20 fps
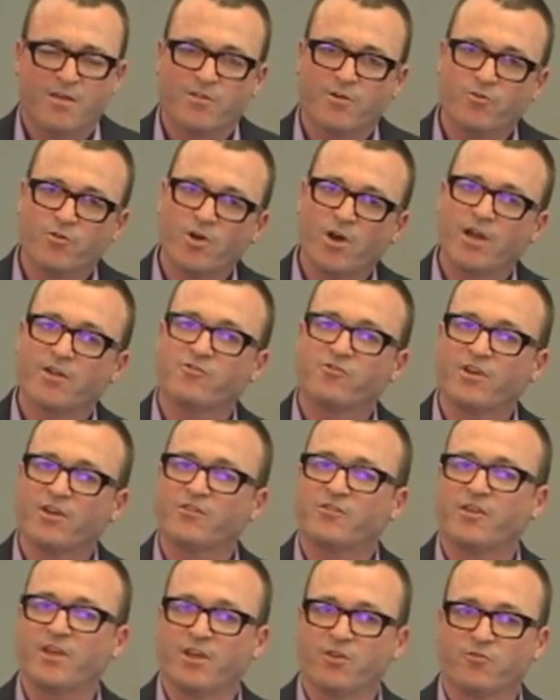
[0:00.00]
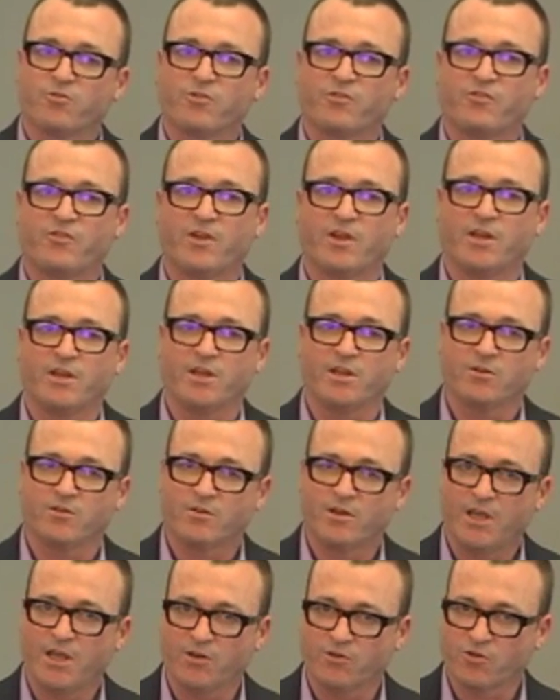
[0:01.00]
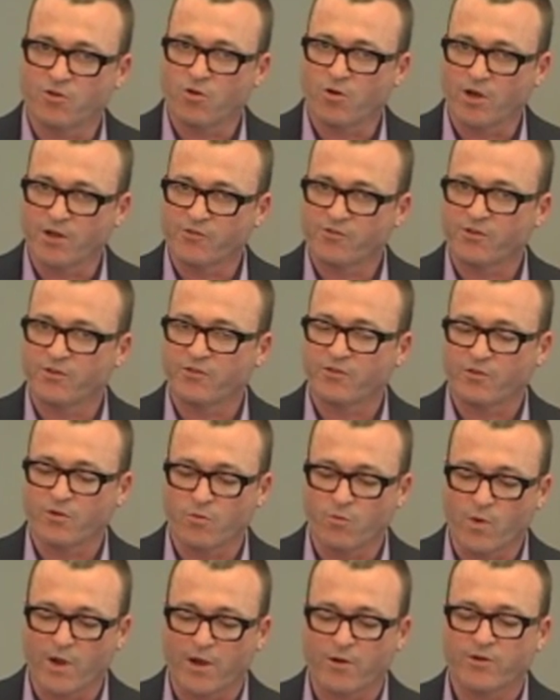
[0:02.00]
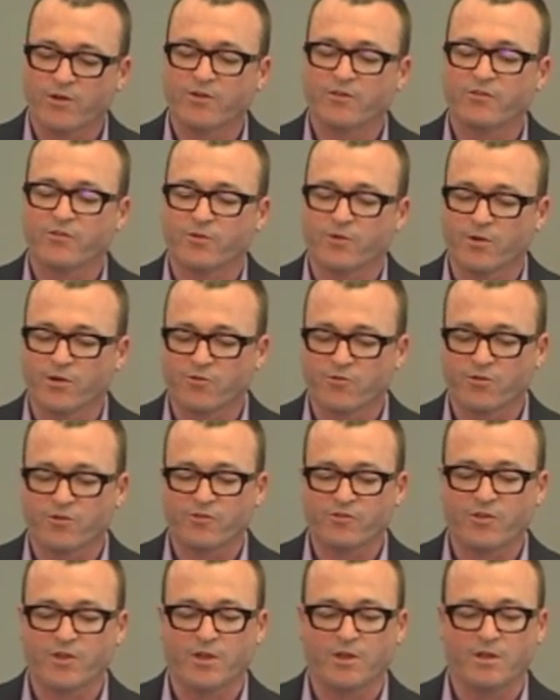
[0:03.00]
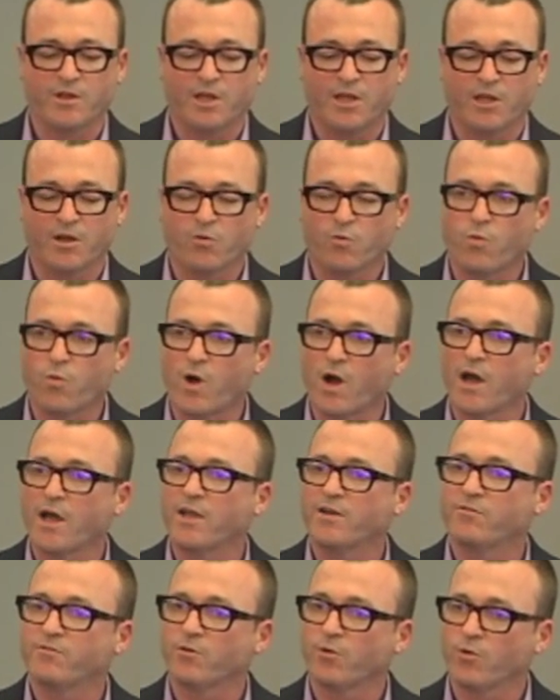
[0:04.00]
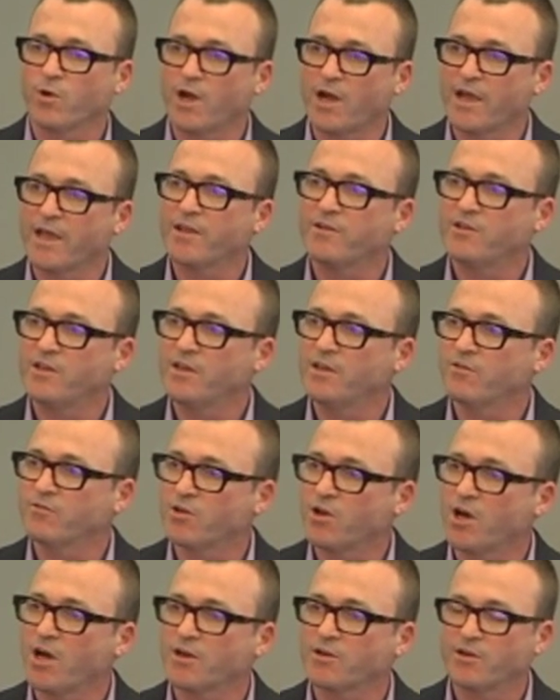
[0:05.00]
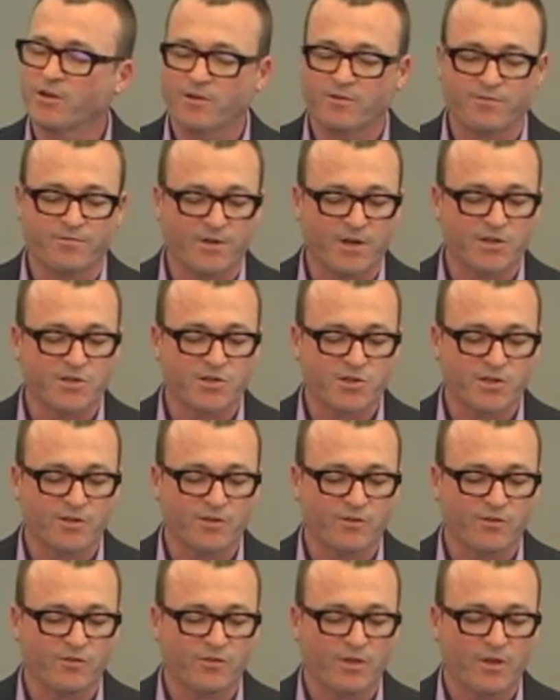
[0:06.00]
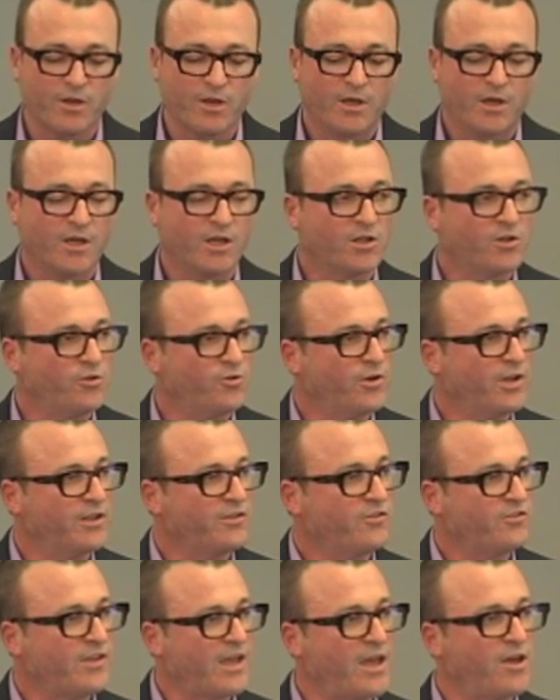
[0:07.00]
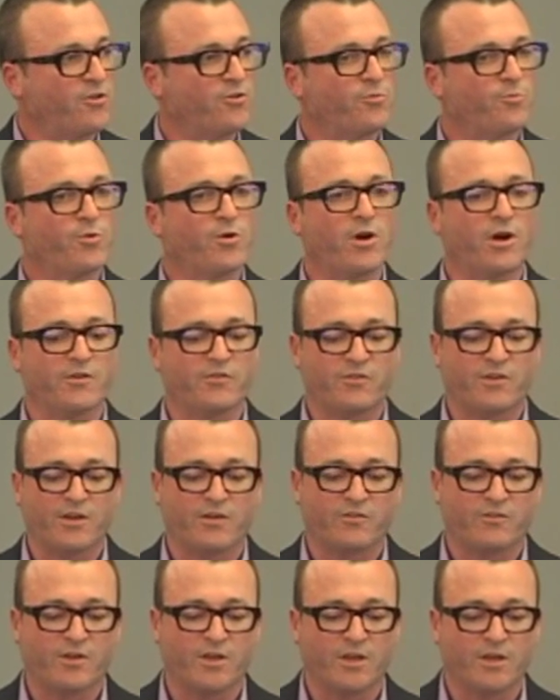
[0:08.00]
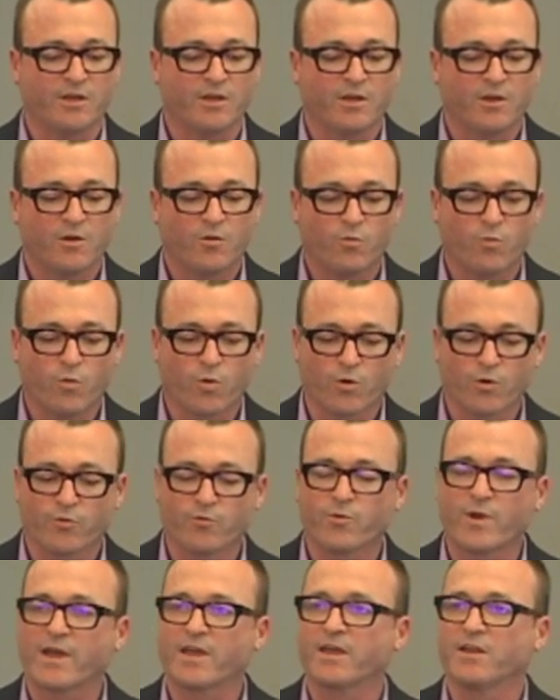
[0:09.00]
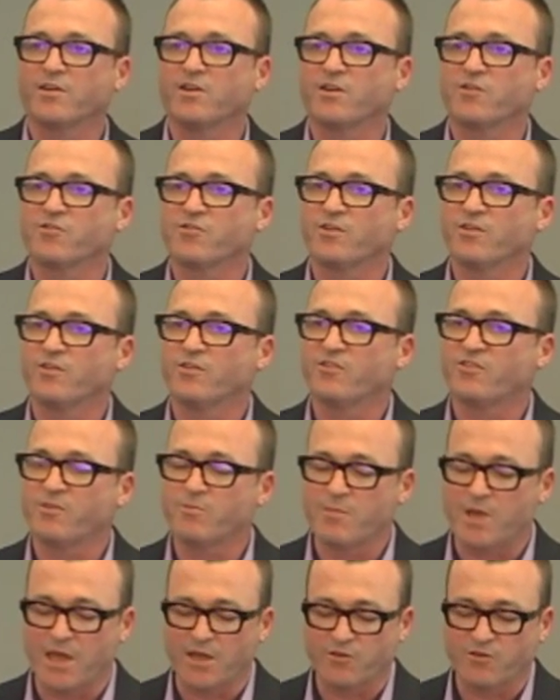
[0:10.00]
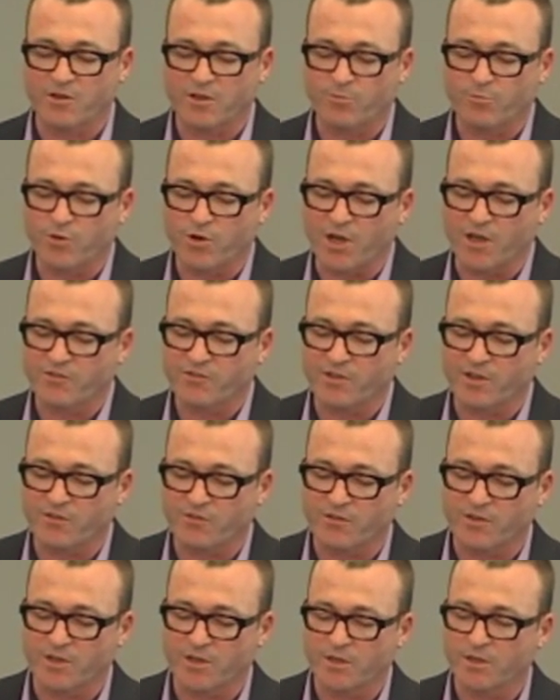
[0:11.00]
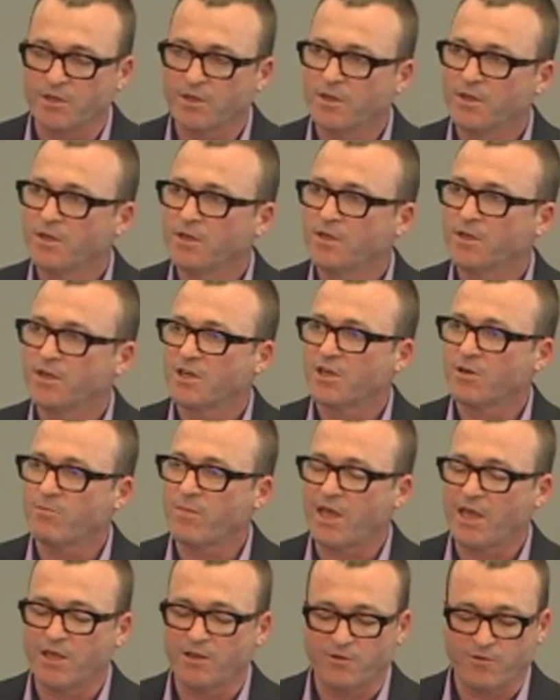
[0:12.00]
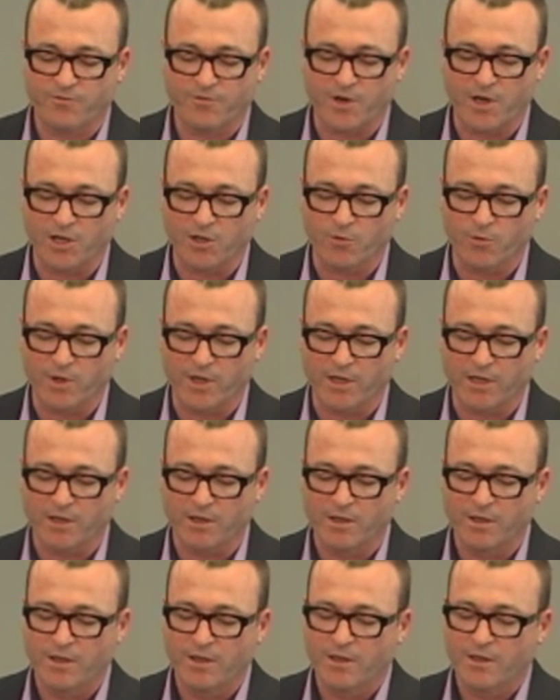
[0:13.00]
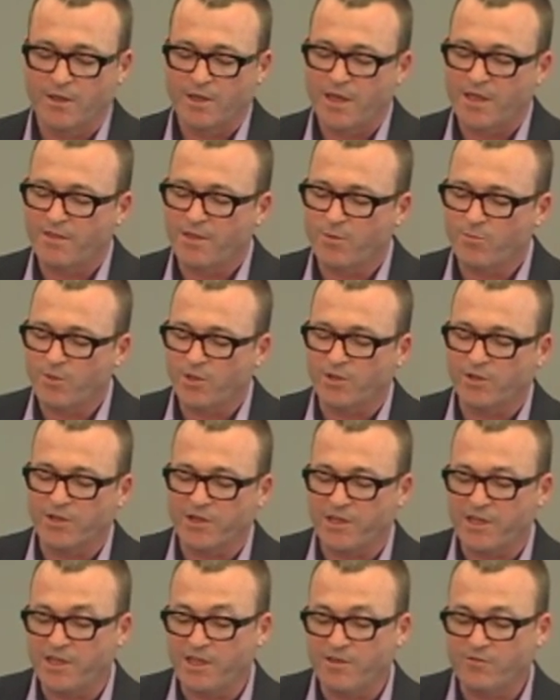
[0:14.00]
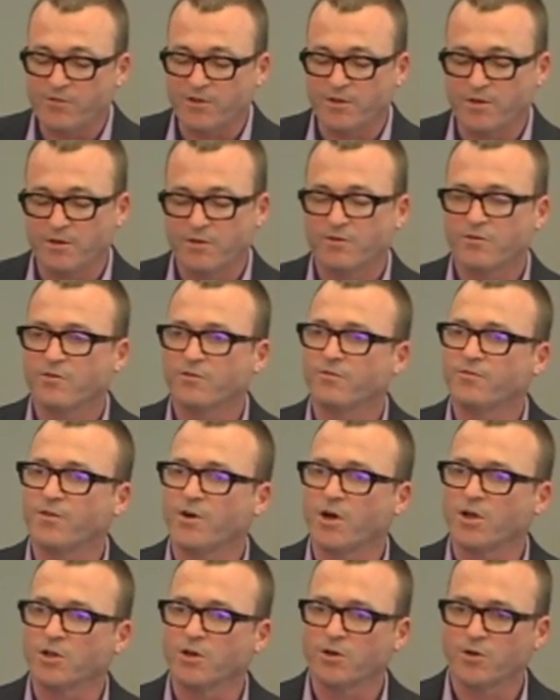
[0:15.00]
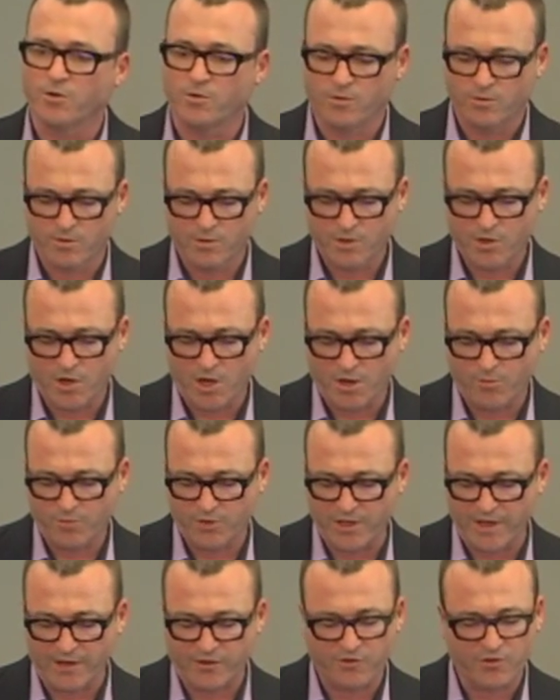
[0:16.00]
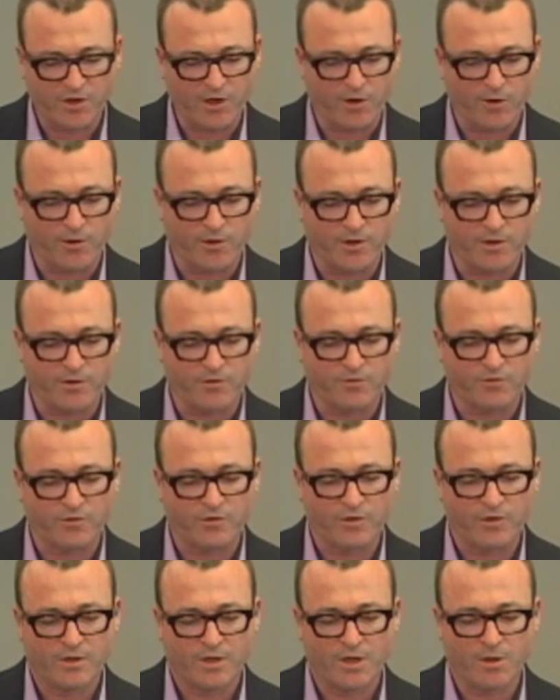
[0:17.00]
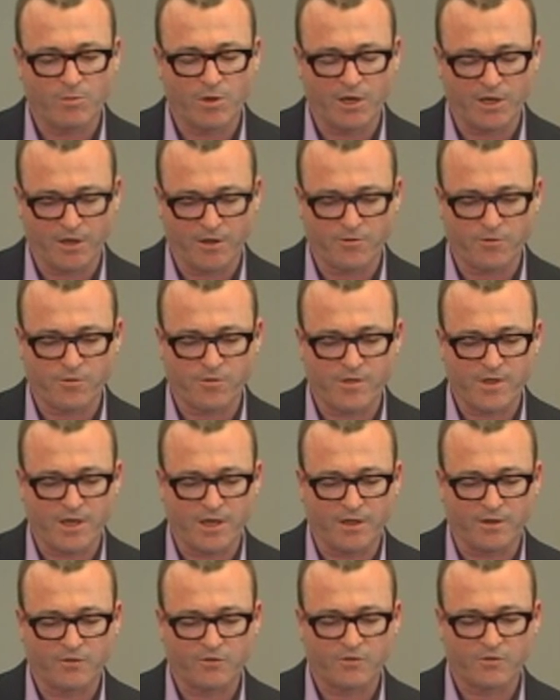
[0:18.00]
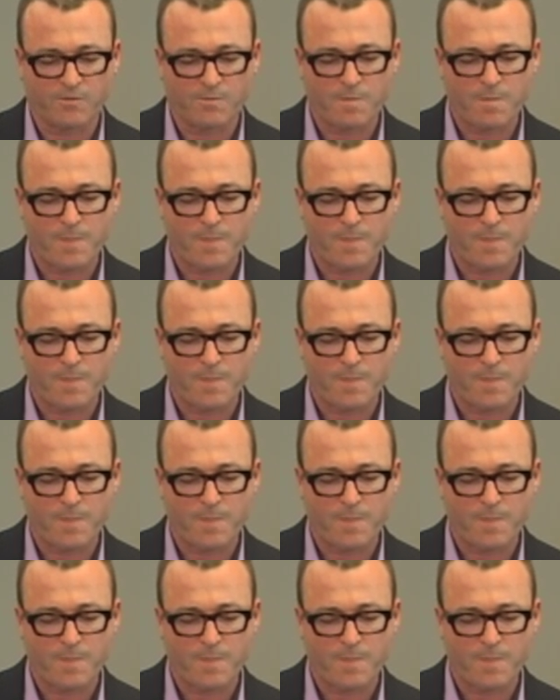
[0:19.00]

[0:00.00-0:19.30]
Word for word: They're not just interested in, in conscious awareness. They're interested in a wide variety of cognitive functions, including sound processing, word recognition, semantic processing, command following, and the ability even to follow complex narratives, among other things.